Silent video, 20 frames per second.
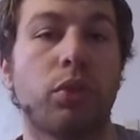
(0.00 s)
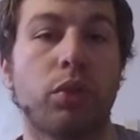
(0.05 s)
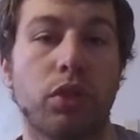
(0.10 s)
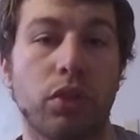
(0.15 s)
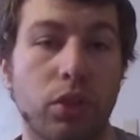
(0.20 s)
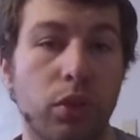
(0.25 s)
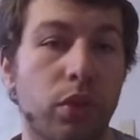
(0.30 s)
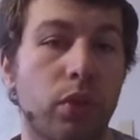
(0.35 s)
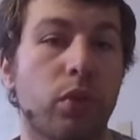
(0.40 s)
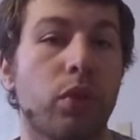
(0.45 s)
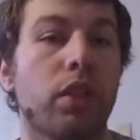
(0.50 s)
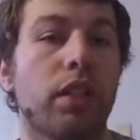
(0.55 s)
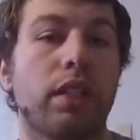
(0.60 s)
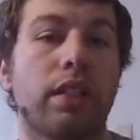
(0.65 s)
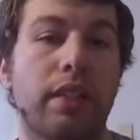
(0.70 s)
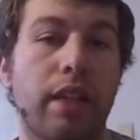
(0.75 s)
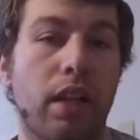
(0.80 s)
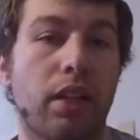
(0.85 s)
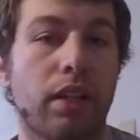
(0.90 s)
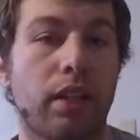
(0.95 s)
where you're doing really
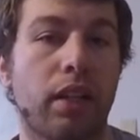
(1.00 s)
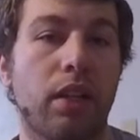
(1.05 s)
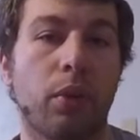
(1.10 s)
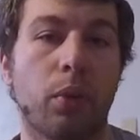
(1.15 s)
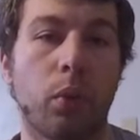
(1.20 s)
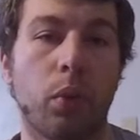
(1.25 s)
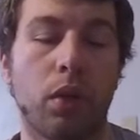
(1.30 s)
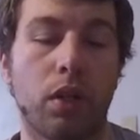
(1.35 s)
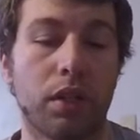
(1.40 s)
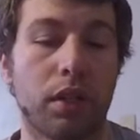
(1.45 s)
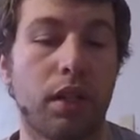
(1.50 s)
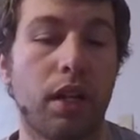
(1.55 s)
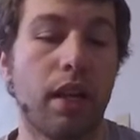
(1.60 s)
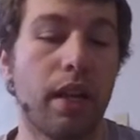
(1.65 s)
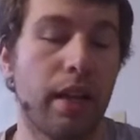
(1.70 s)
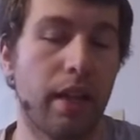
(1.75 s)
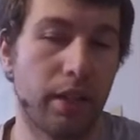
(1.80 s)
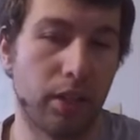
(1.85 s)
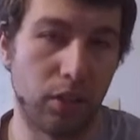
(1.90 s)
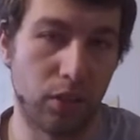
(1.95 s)
delicate work
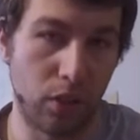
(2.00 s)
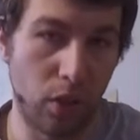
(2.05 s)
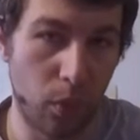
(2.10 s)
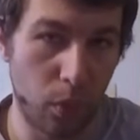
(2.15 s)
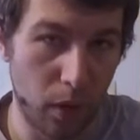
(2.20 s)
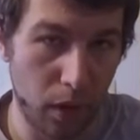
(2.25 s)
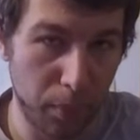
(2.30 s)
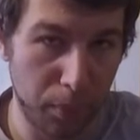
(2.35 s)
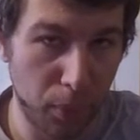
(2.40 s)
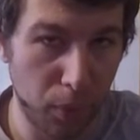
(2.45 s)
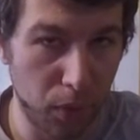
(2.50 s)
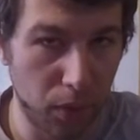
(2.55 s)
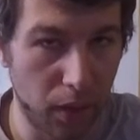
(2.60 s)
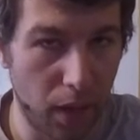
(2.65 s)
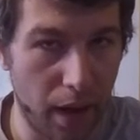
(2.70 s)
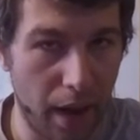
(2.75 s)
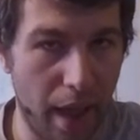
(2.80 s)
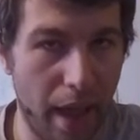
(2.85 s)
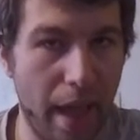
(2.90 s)
and you don't want to put a lot of